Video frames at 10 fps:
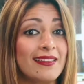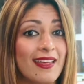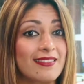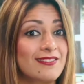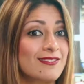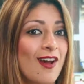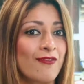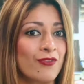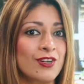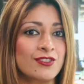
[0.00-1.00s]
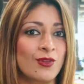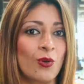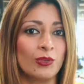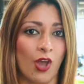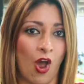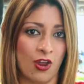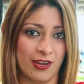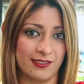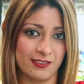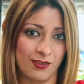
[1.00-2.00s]
that the software sold on
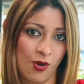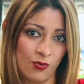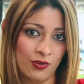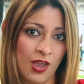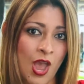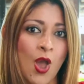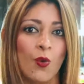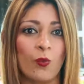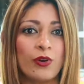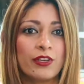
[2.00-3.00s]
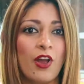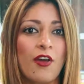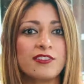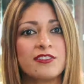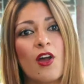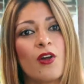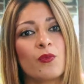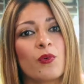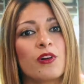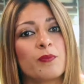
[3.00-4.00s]
its own would cost
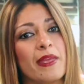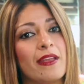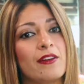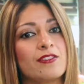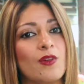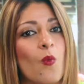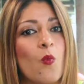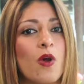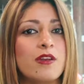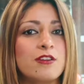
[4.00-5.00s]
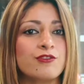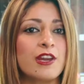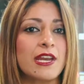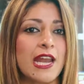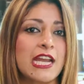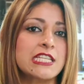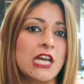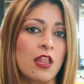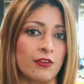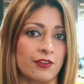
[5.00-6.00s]
hardware makers
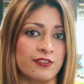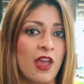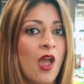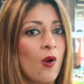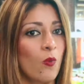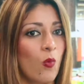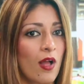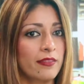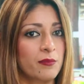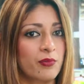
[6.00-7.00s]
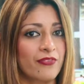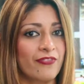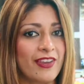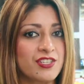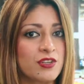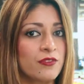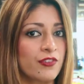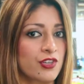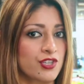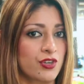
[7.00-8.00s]
$109, while the professional
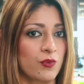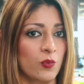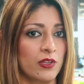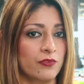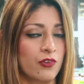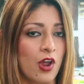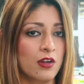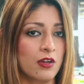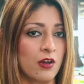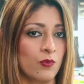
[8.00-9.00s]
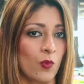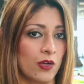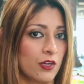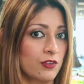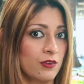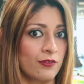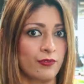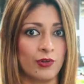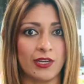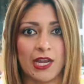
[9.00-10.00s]
version will run on
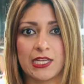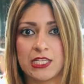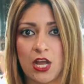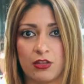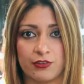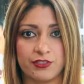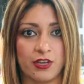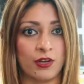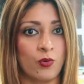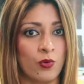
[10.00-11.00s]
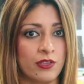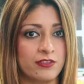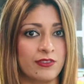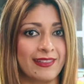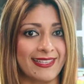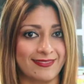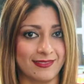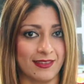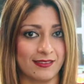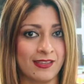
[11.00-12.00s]
$149, according to the
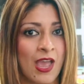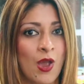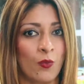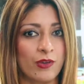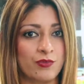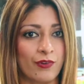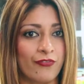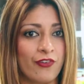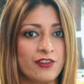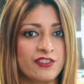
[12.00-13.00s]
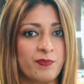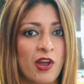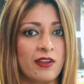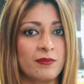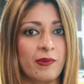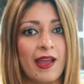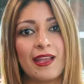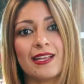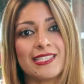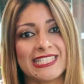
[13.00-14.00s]
listings, which were first spotted
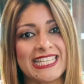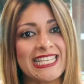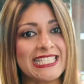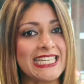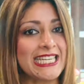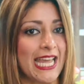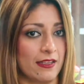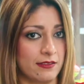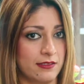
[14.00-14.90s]
by ZDNet.